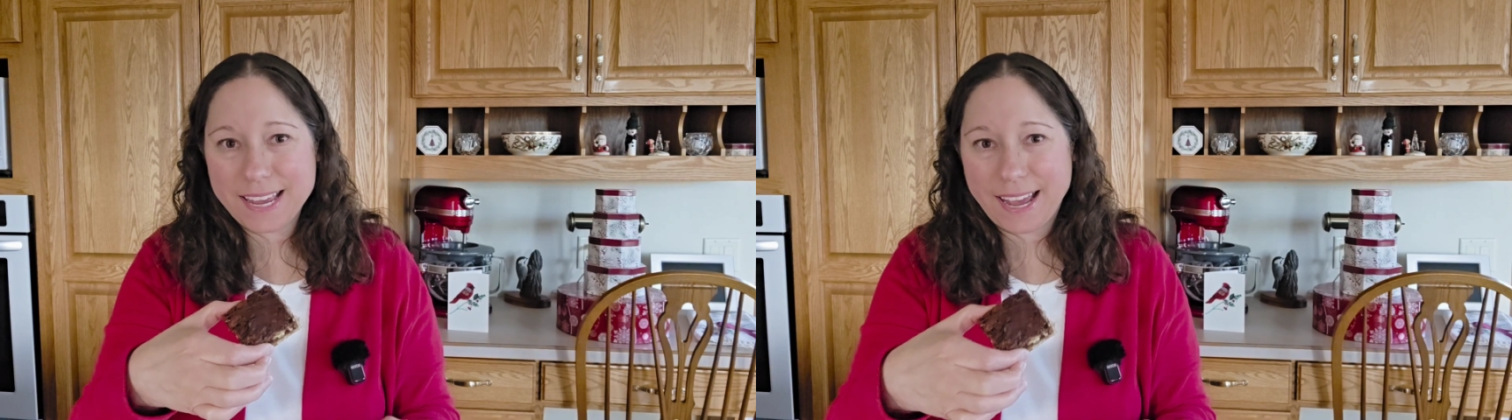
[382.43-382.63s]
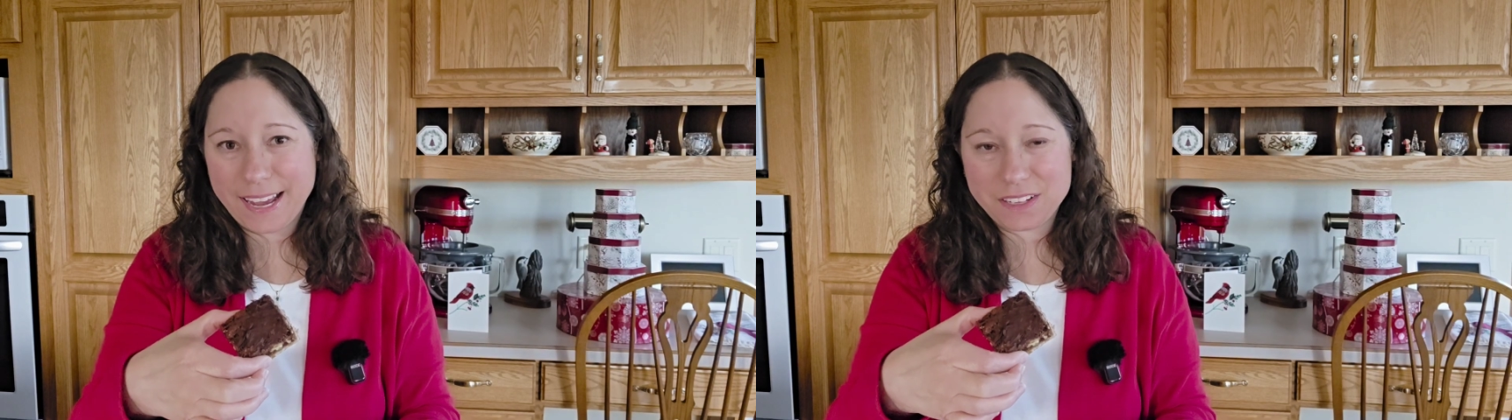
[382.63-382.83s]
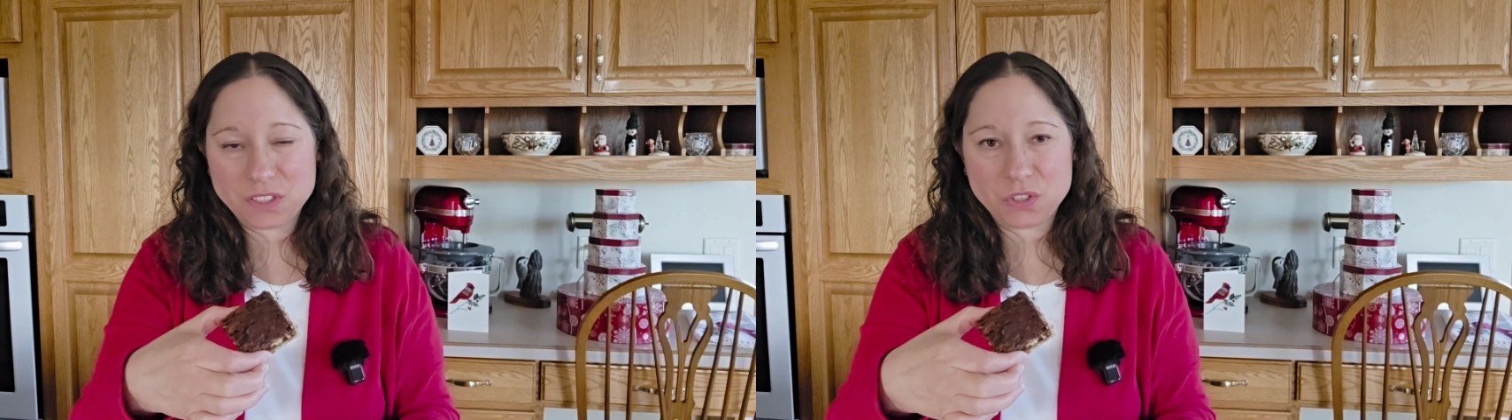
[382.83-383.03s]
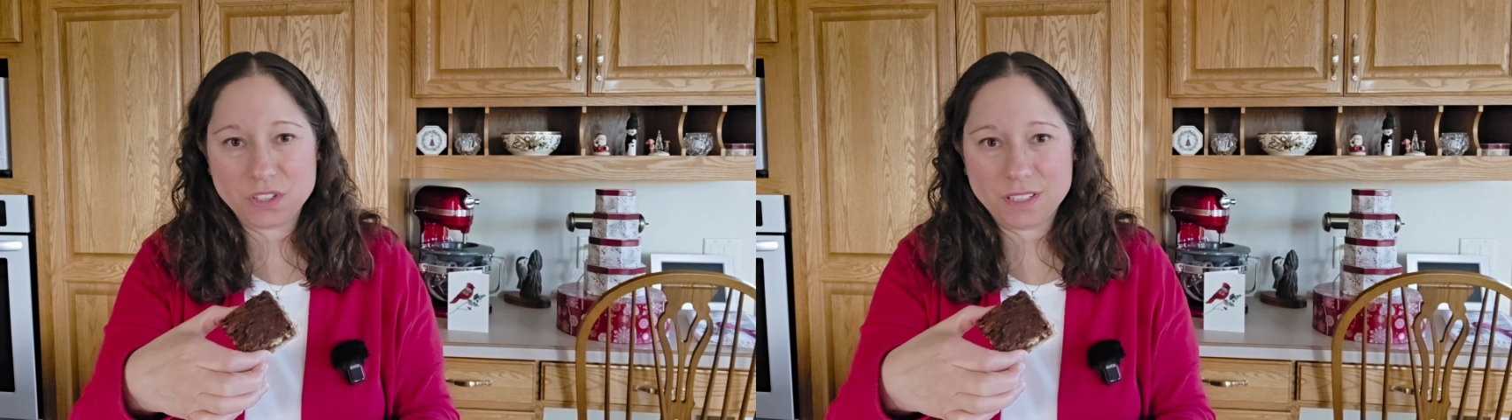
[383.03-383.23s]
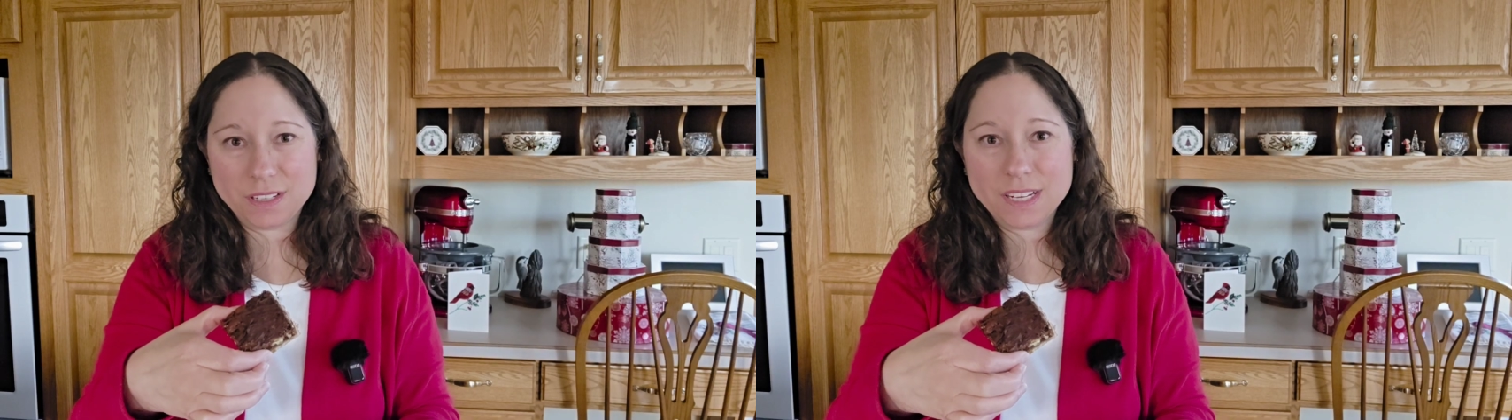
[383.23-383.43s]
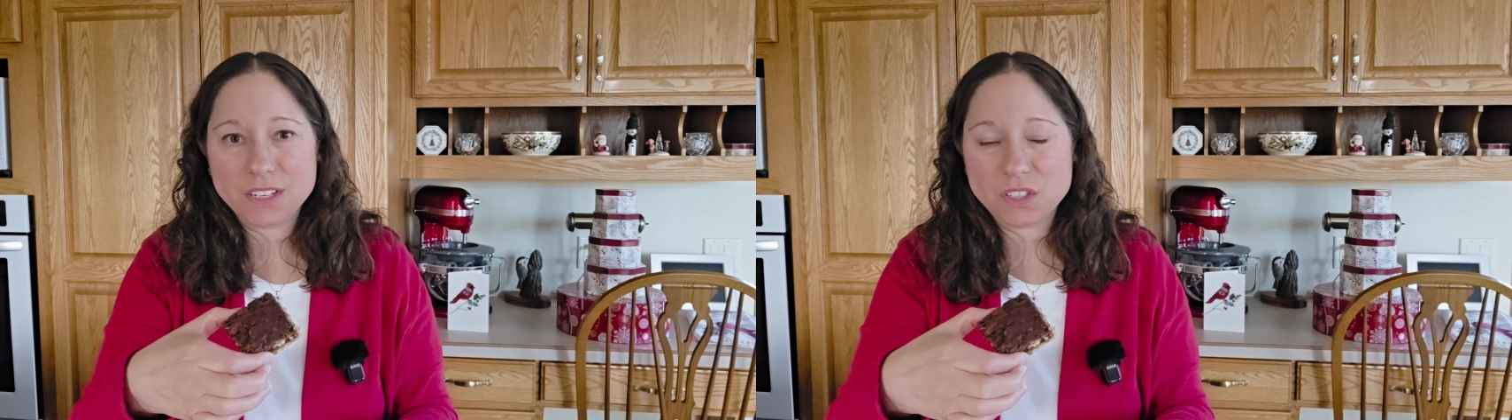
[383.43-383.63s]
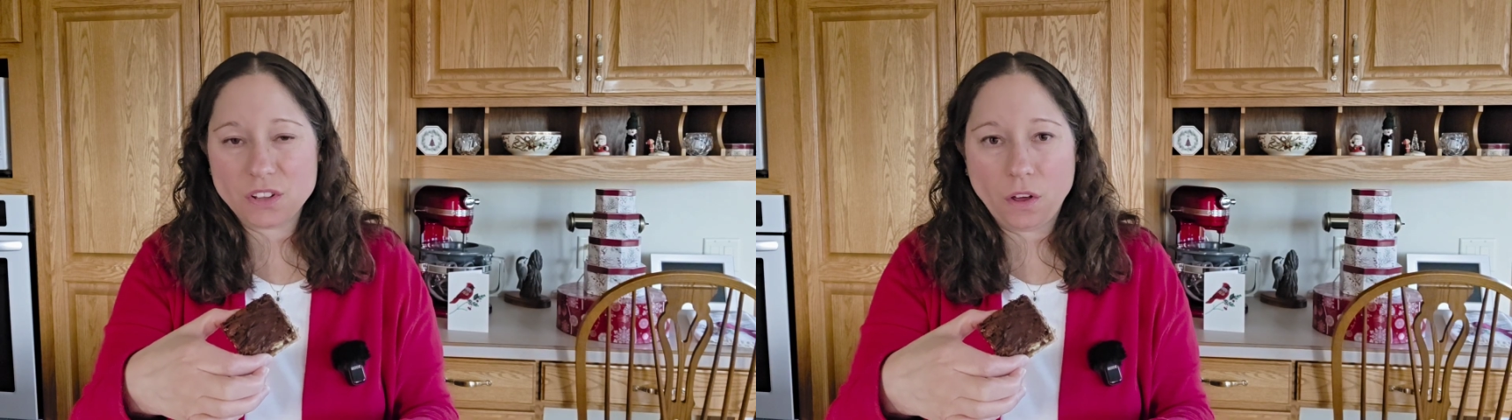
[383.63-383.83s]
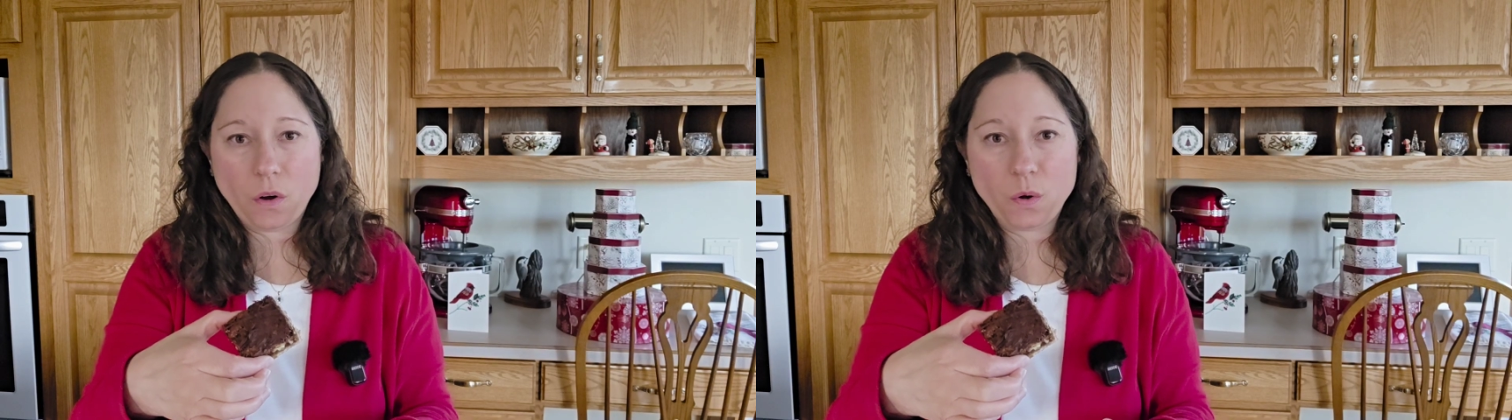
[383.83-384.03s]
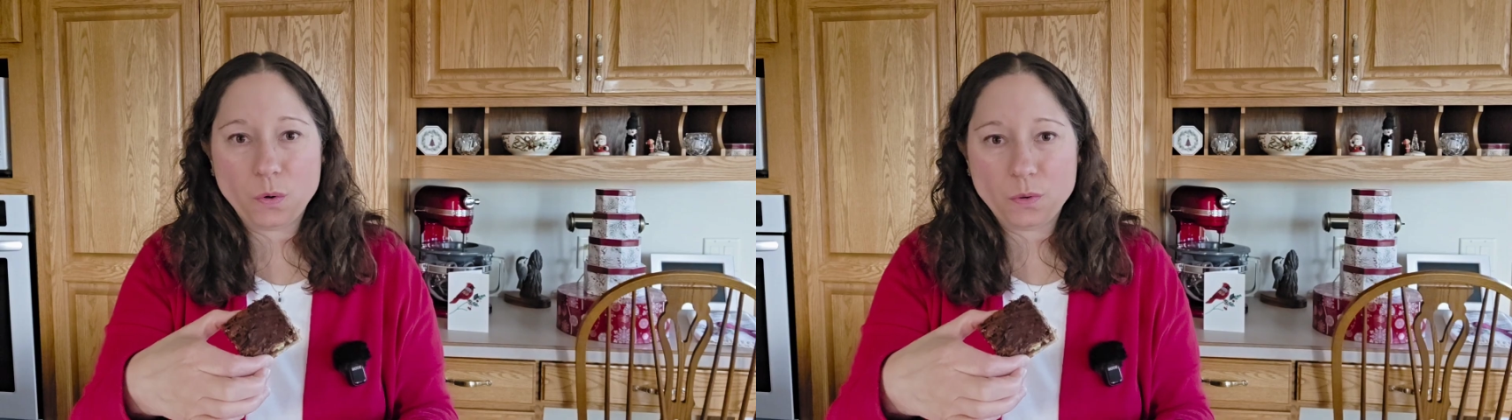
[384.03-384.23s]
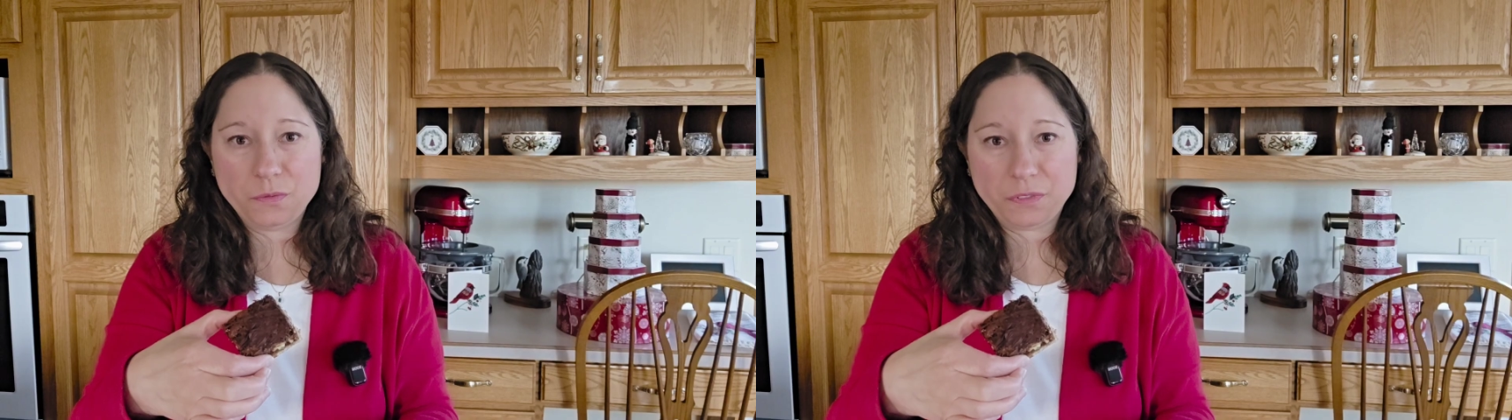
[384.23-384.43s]
extra to the
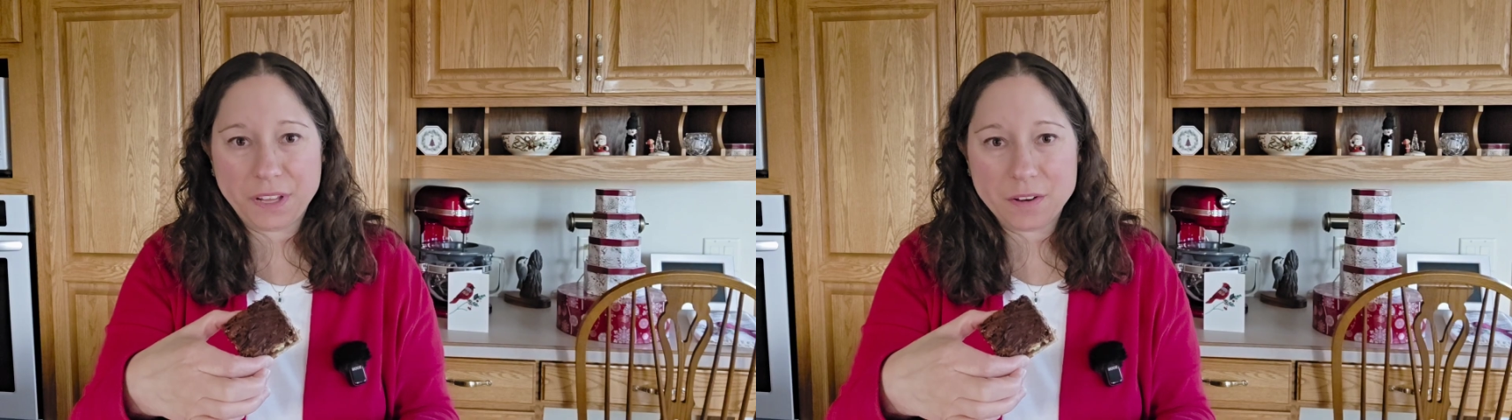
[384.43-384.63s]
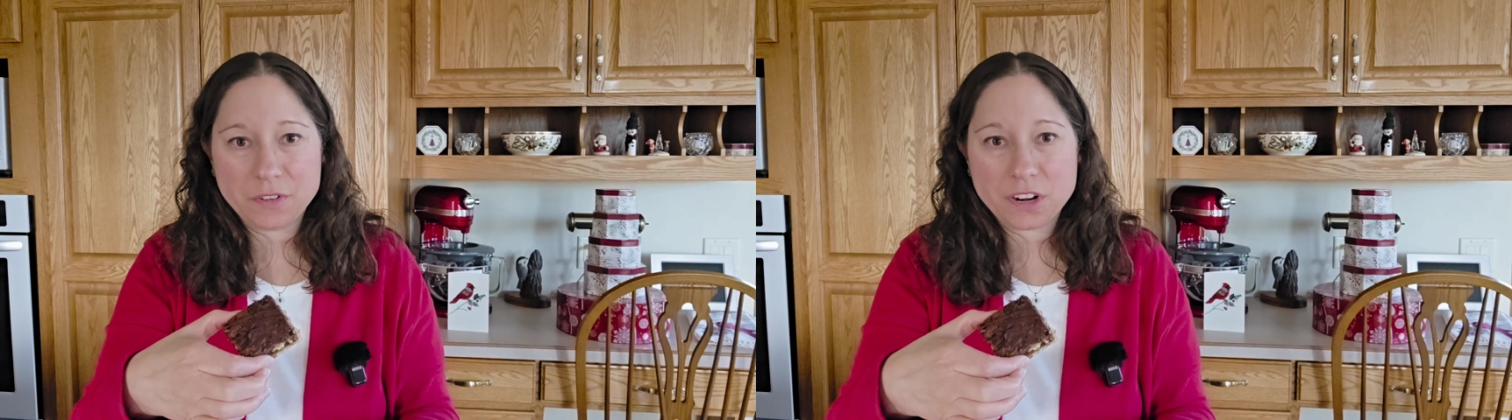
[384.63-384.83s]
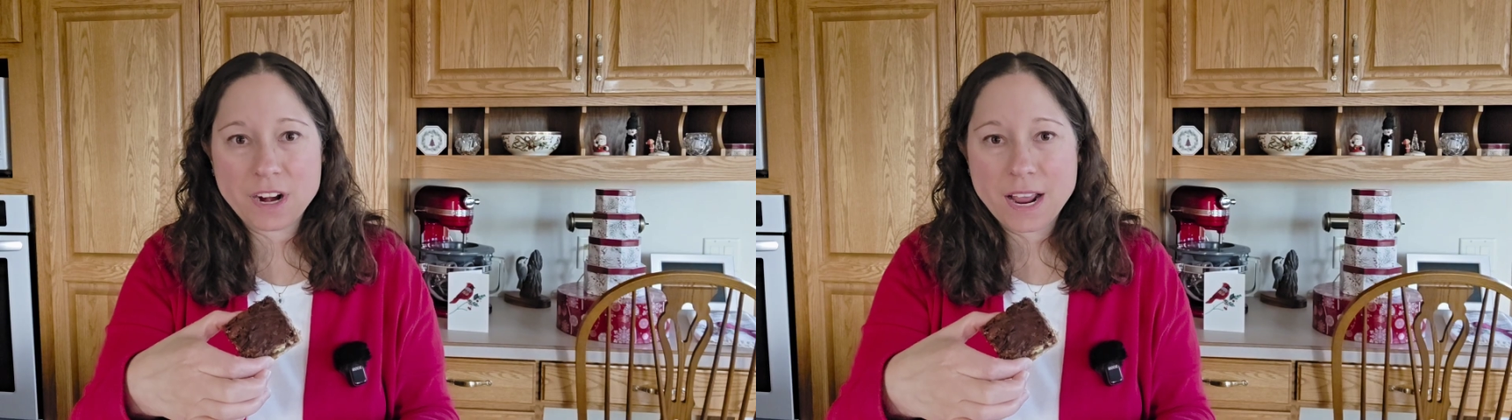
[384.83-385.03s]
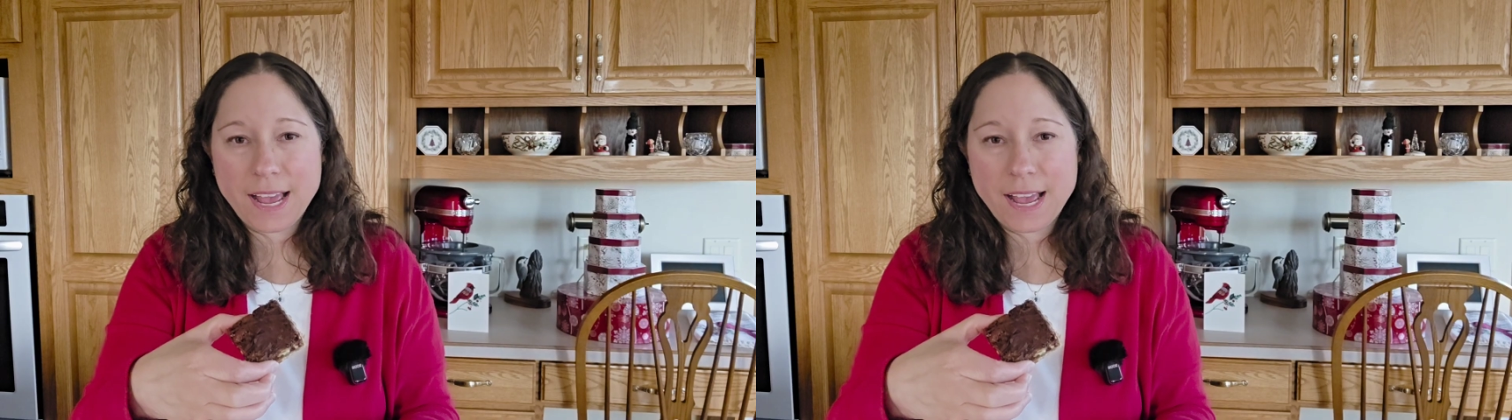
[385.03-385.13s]
whole flavor.